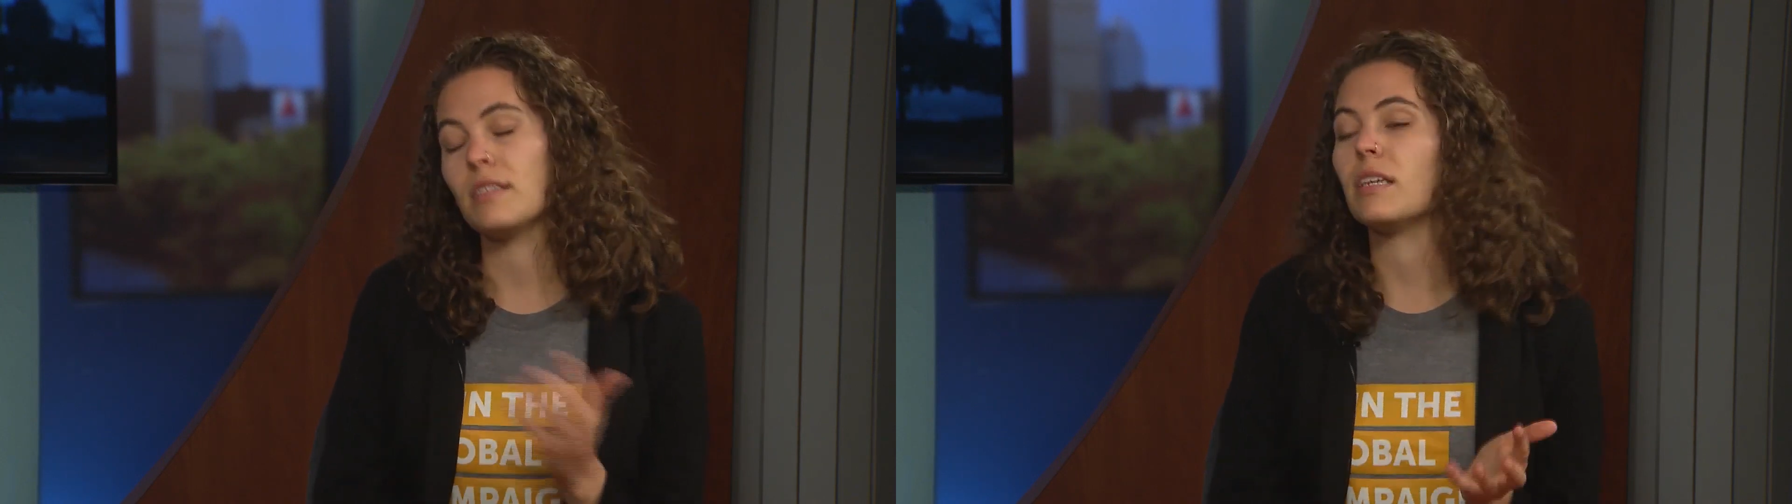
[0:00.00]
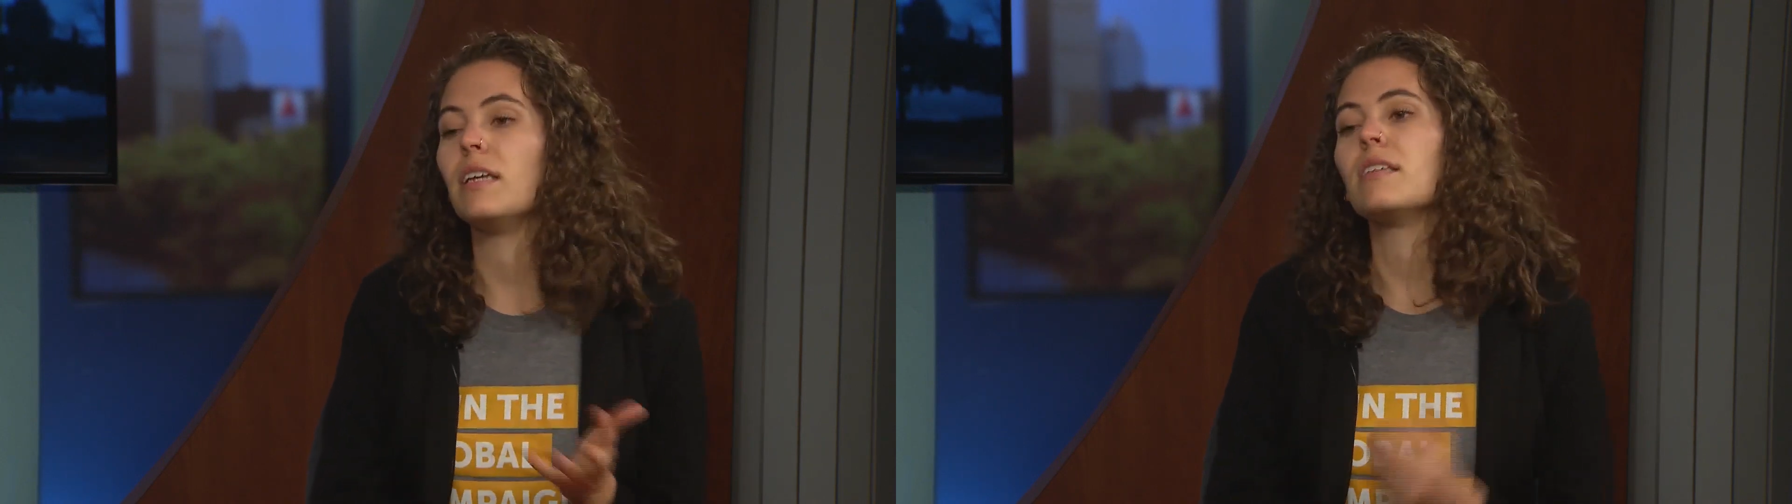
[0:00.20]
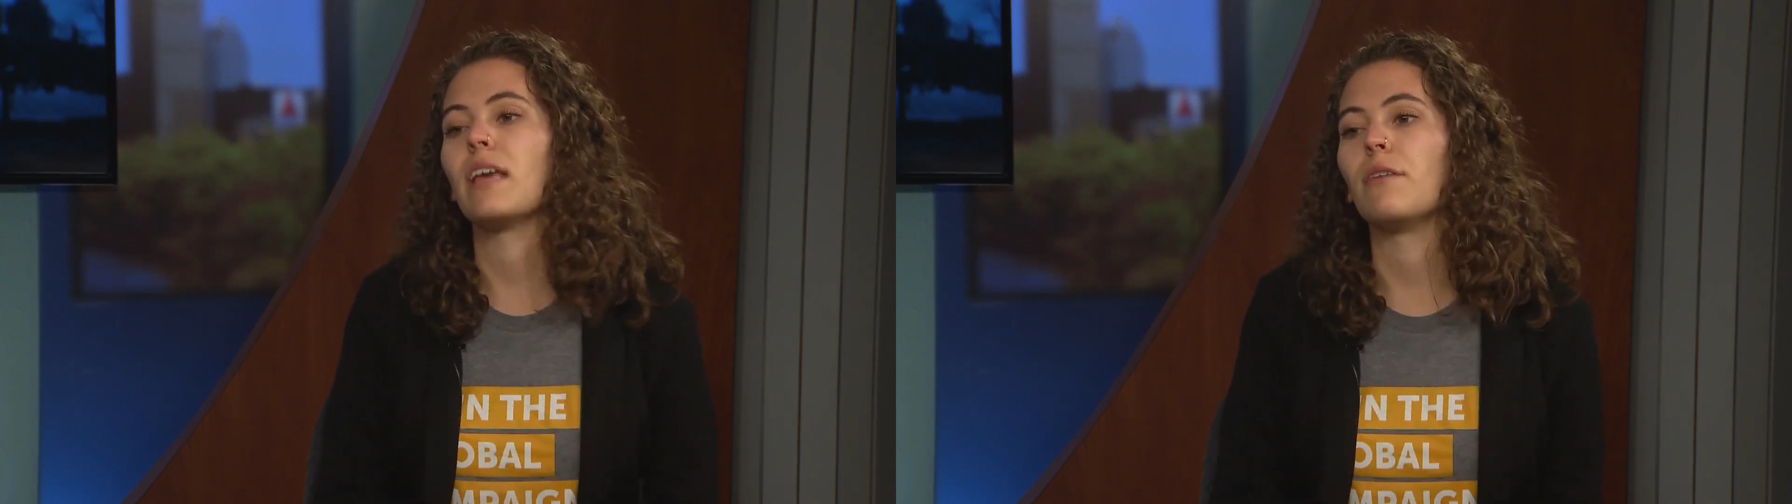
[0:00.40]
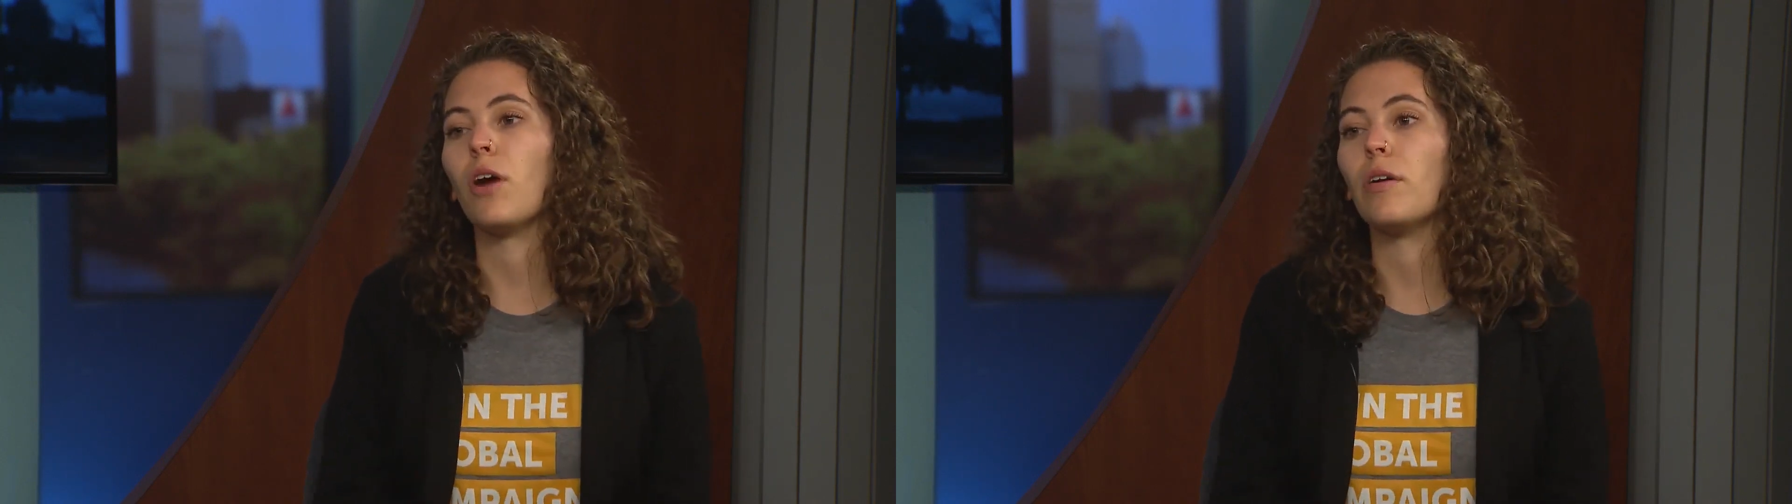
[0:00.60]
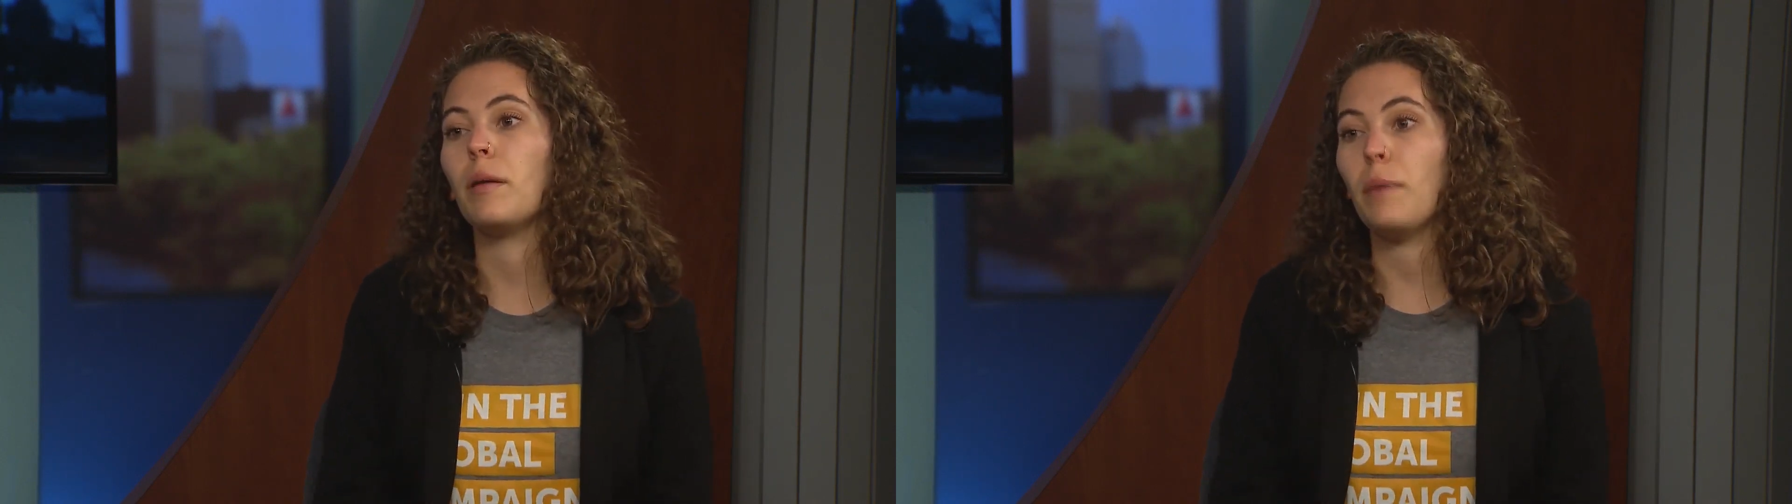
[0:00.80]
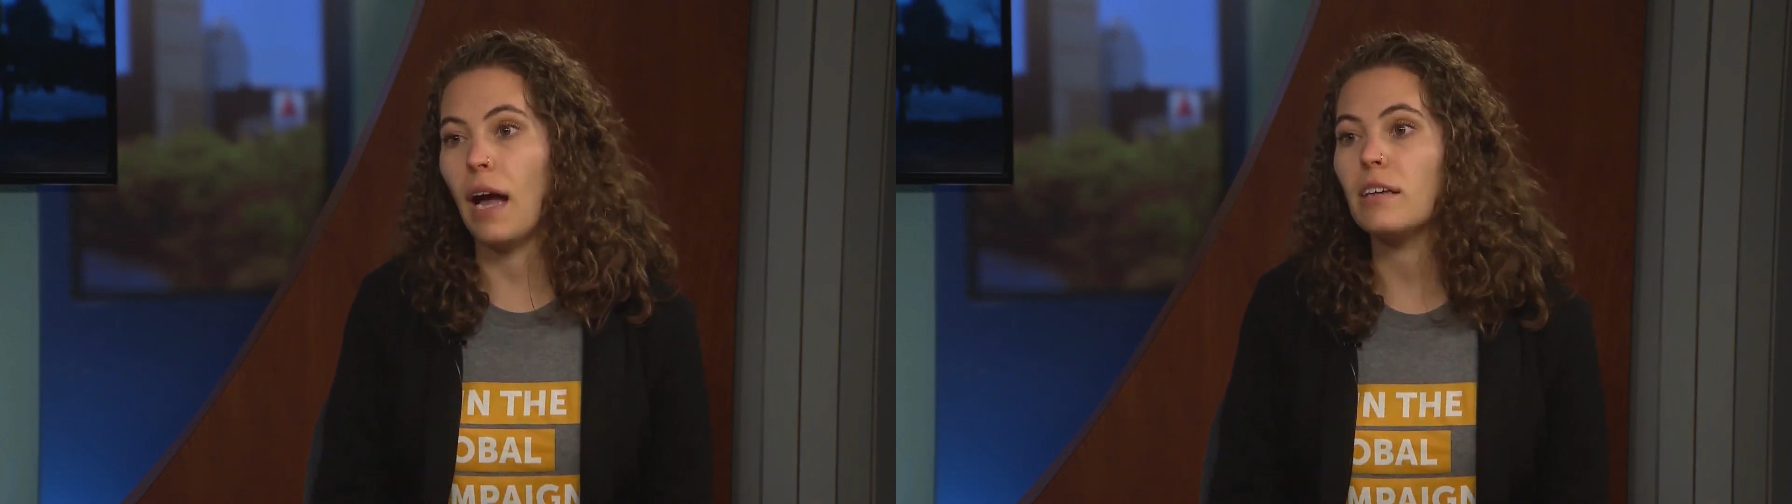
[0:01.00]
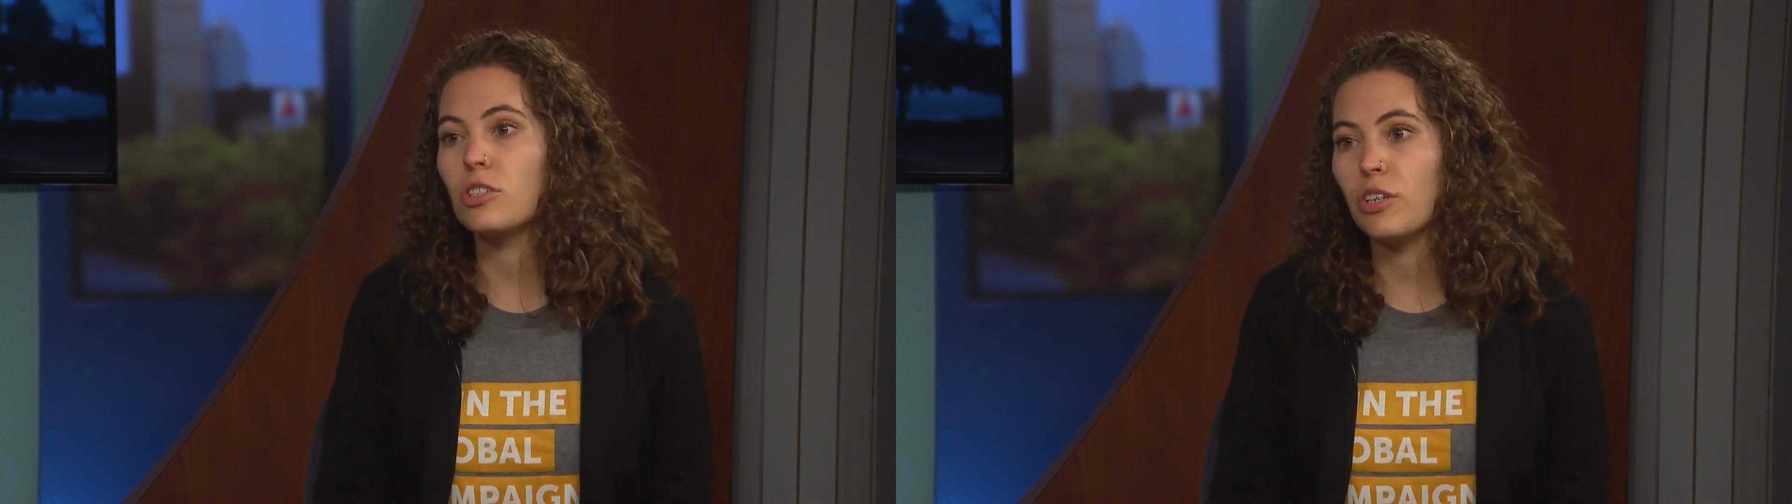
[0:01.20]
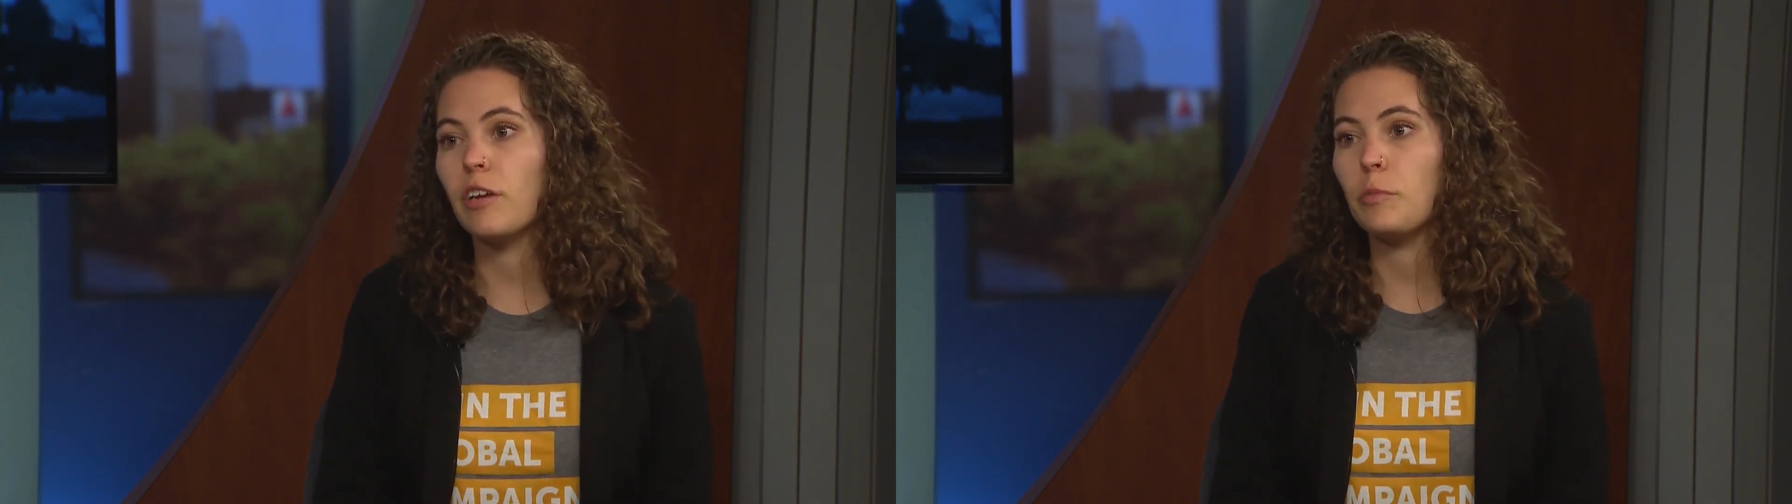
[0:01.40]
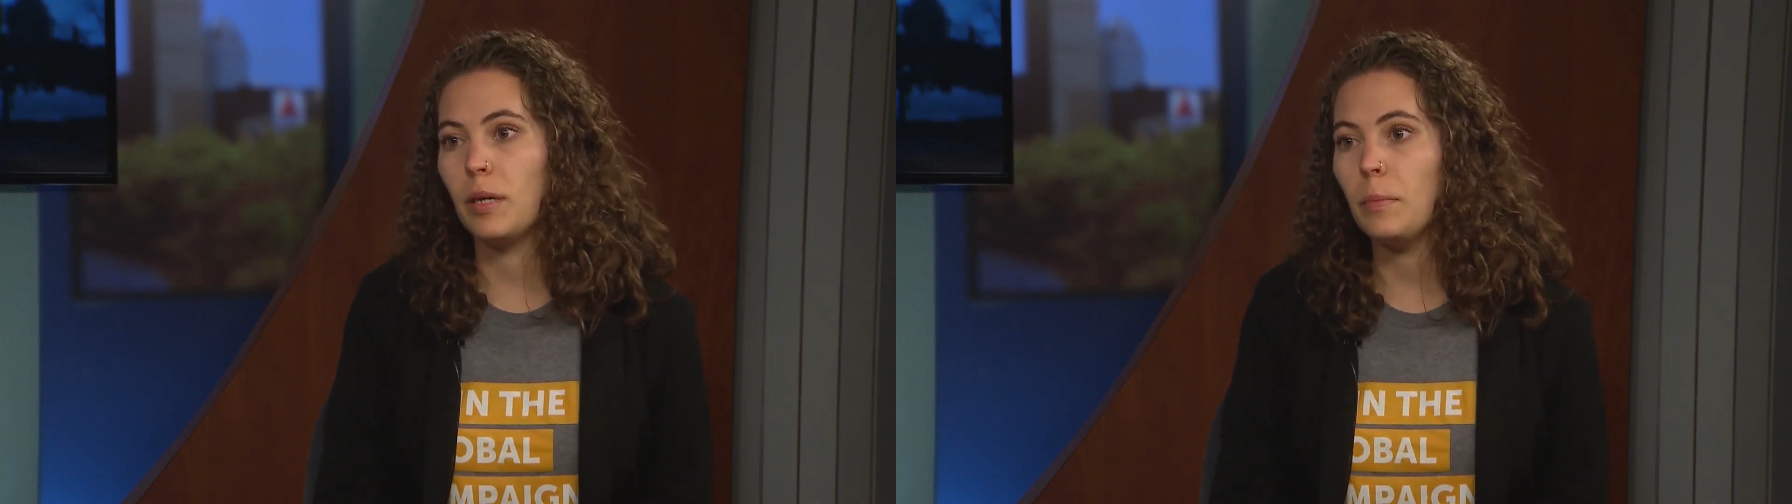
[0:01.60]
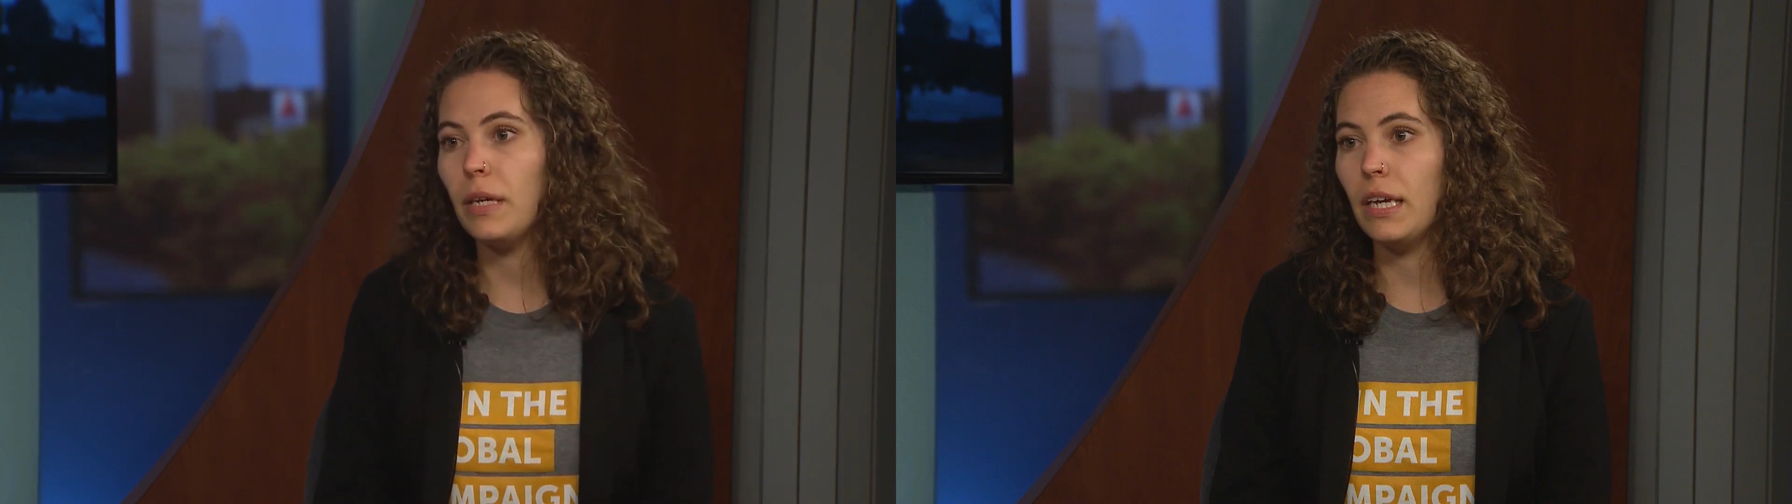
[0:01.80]
cities that have already passed
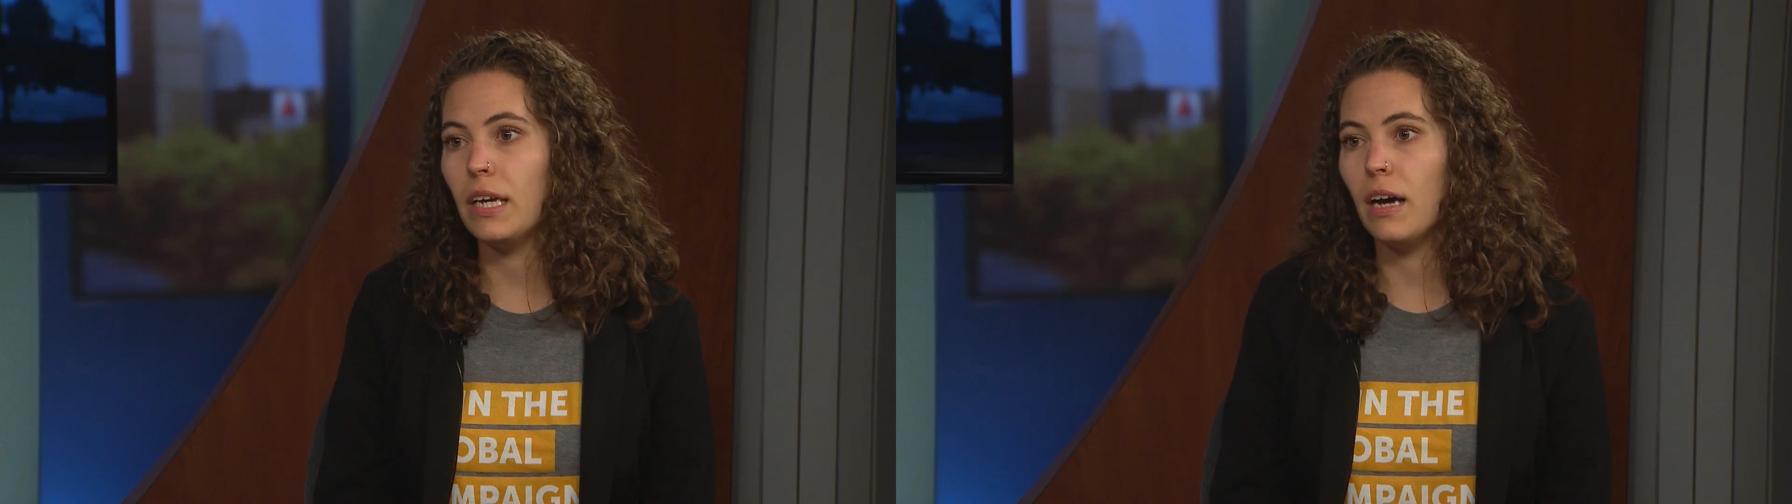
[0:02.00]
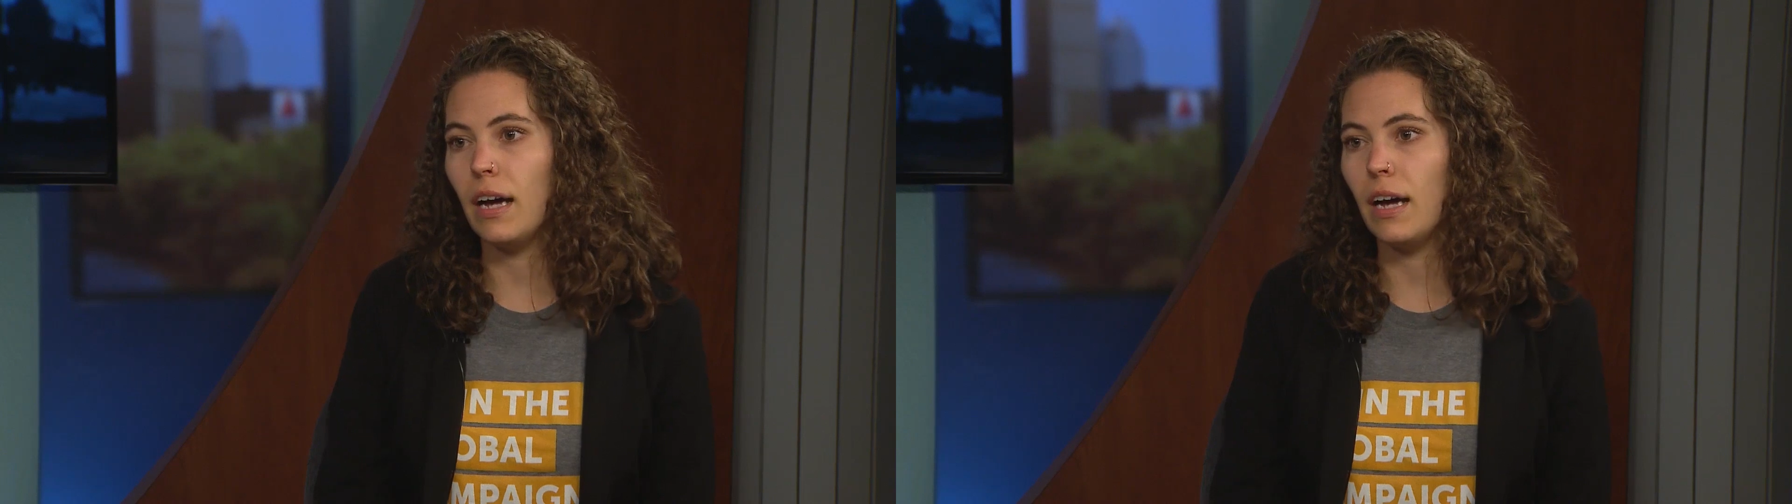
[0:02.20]
GFPP,